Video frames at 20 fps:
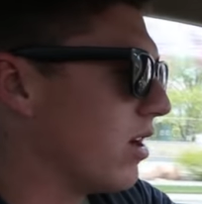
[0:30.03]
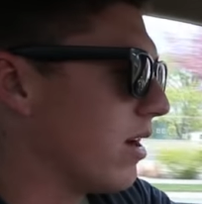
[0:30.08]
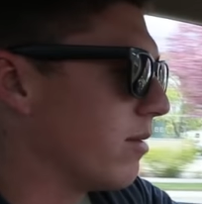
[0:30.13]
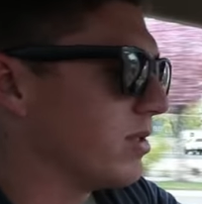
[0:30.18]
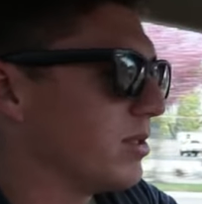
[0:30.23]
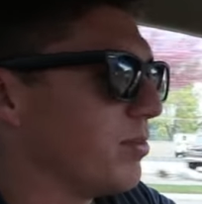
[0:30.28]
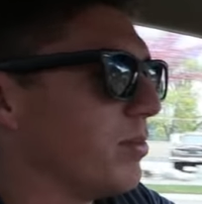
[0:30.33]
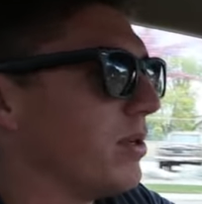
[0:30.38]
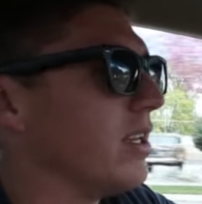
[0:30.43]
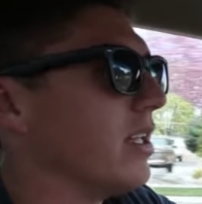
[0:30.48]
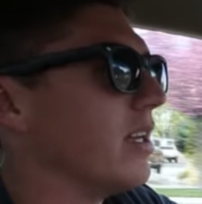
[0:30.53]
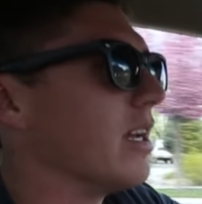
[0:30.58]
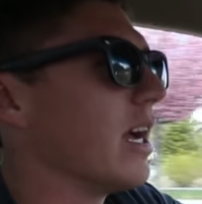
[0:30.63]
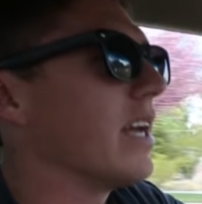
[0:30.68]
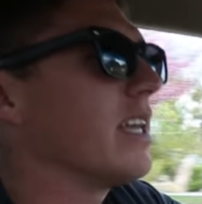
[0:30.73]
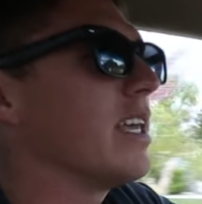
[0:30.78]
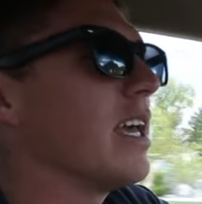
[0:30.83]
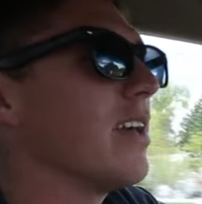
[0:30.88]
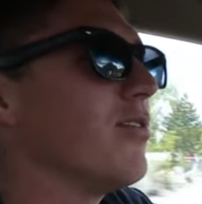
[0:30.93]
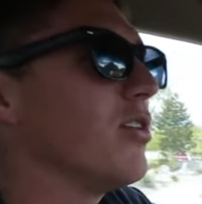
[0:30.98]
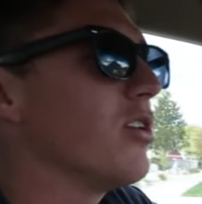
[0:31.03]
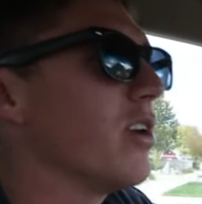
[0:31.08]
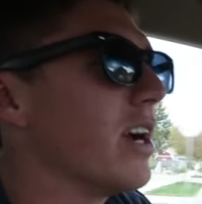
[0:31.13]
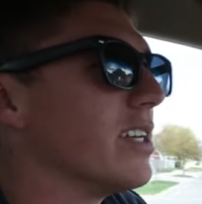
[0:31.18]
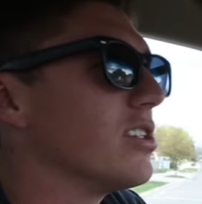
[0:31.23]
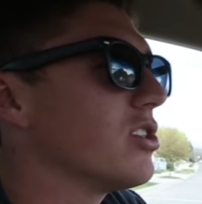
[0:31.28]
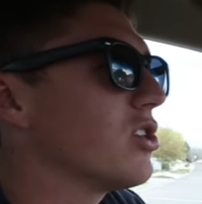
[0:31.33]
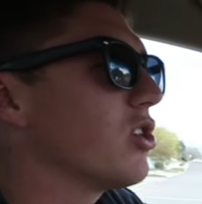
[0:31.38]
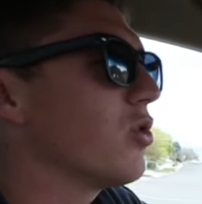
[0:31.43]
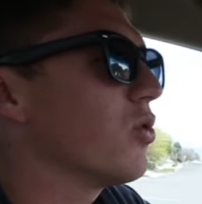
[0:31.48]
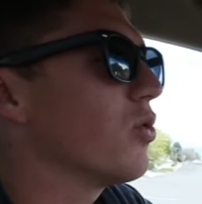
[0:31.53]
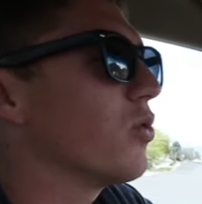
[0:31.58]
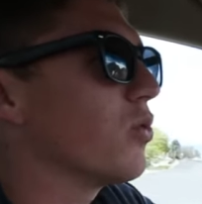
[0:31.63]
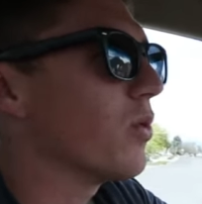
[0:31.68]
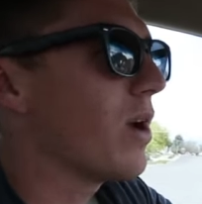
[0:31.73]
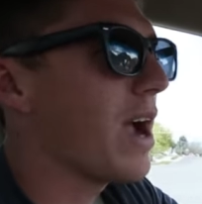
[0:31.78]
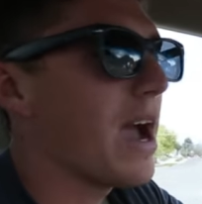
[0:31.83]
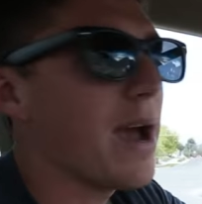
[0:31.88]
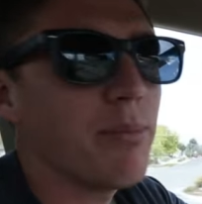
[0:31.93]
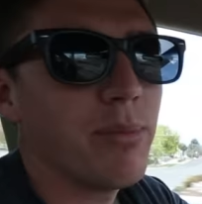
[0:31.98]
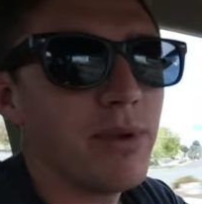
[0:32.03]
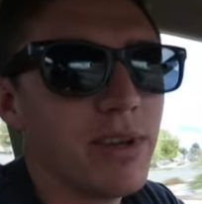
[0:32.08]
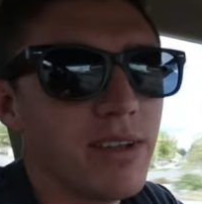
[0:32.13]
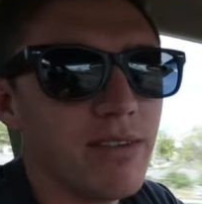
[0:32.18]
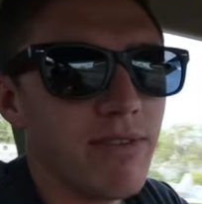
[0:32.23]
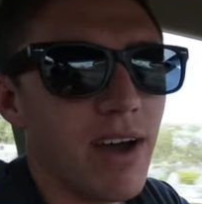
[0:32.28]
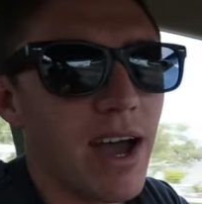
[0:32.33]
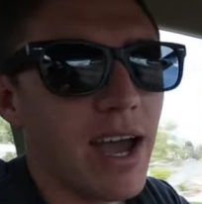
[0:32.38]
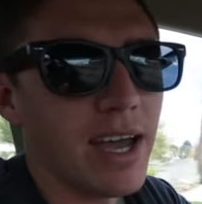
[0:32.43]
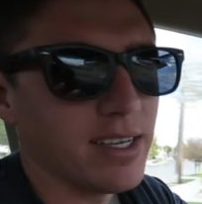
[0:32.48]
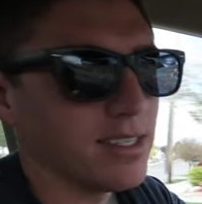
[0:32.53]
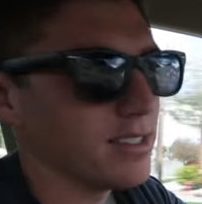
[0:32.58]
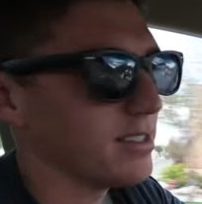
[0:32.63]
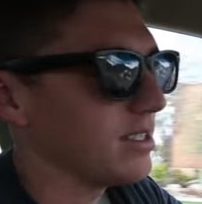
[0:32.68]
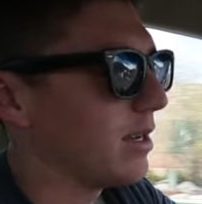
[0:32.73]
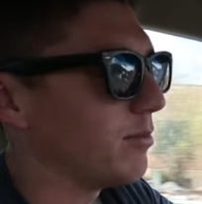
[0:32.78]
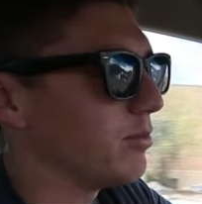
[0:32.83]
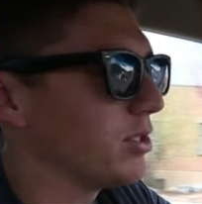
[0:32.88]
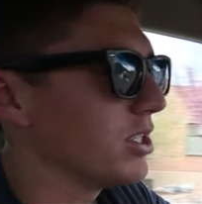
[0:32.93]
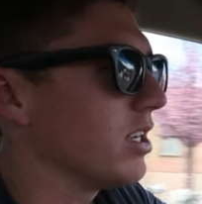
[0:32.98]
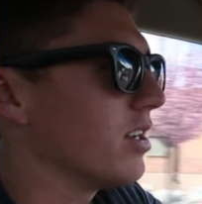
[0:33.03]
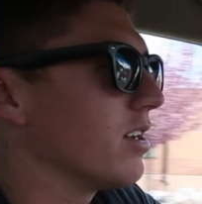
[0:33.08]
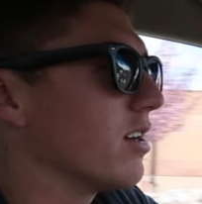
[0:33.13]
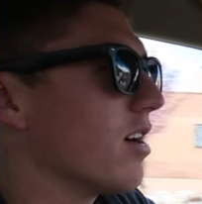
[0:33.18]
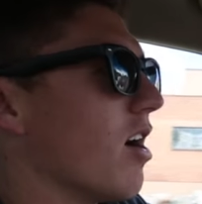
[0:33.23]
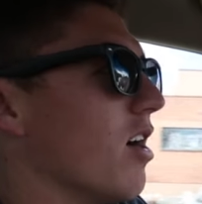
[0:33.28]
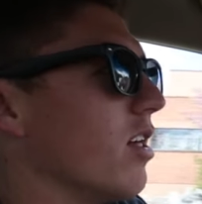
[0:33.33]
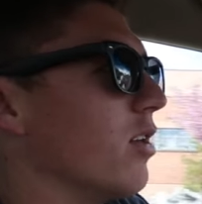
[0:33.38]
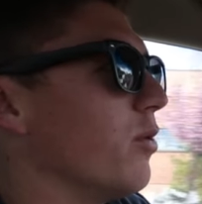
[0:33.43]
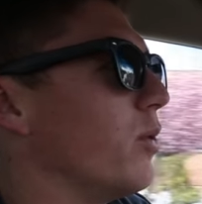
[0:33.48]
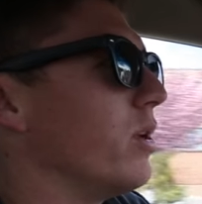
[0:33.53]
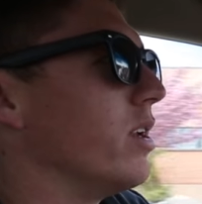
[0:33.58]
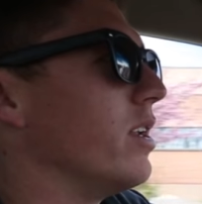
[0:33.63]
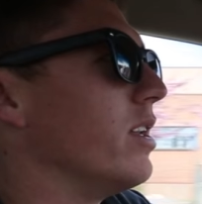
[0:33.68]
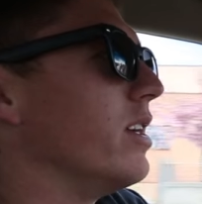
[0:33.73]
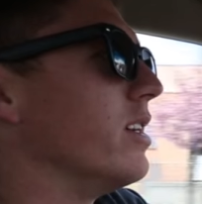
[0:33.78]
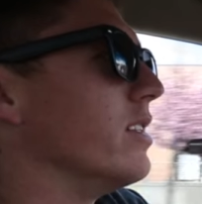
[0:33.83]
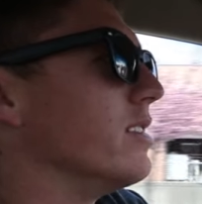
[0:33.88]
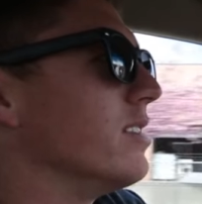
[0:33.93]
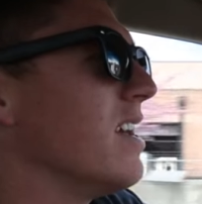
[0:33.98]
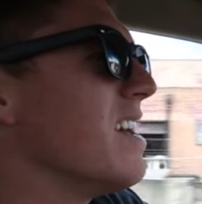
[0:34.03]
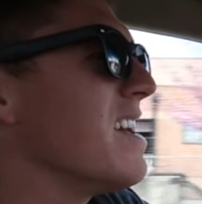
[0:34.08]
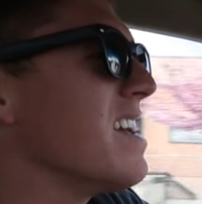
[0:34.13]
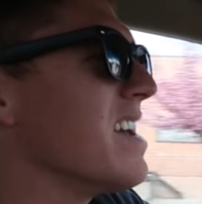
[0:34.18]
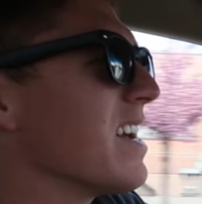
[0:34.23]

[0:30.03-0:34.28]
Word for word: I'm speeding. I gave you guys crap advice. I'm just gonna call it what it is.